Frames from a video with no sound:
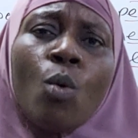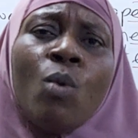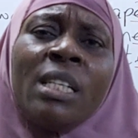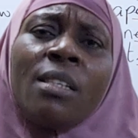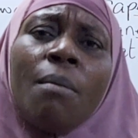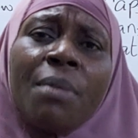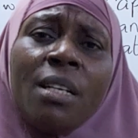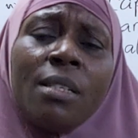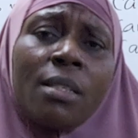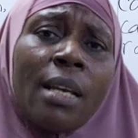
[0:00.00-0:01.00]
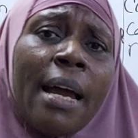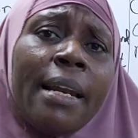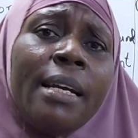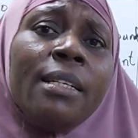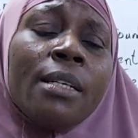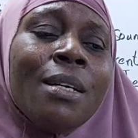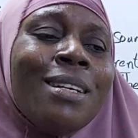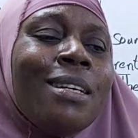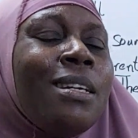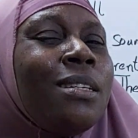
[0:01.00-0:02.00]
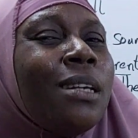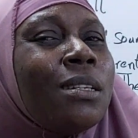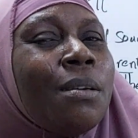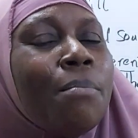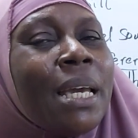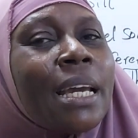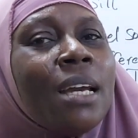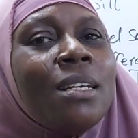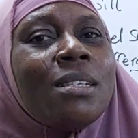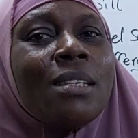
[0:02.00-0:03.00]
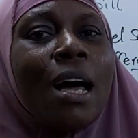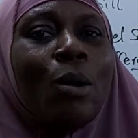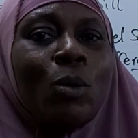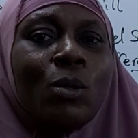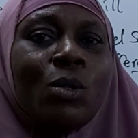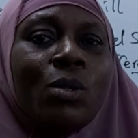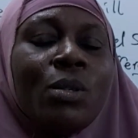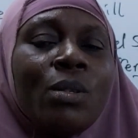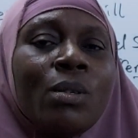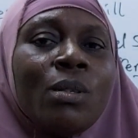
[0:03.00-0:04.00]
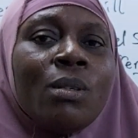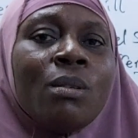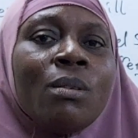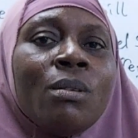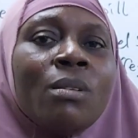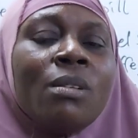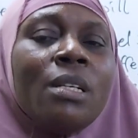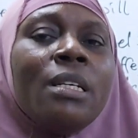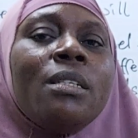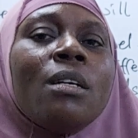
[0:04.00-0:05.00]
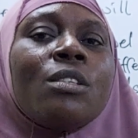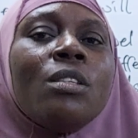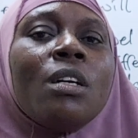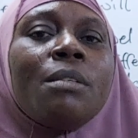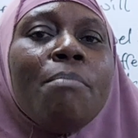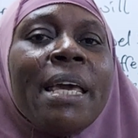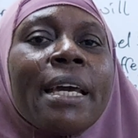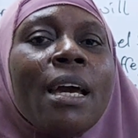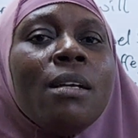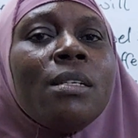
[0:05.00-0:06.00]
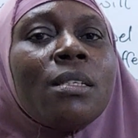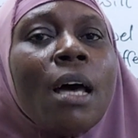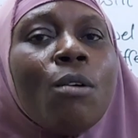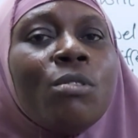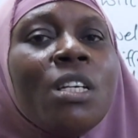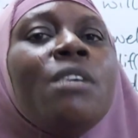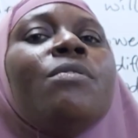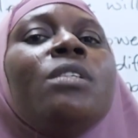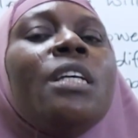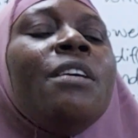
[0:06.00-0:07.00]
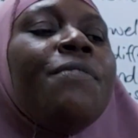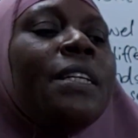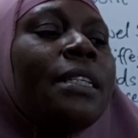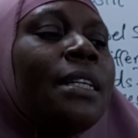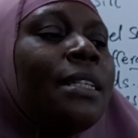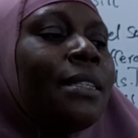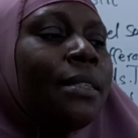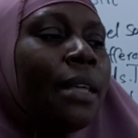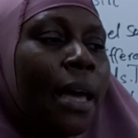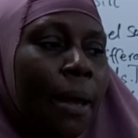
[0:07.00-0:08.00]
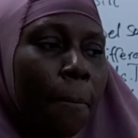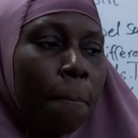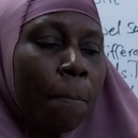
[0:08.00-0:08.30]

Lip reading: when something is silent, it doesn't make any sound. It does not make any sound even if it is there.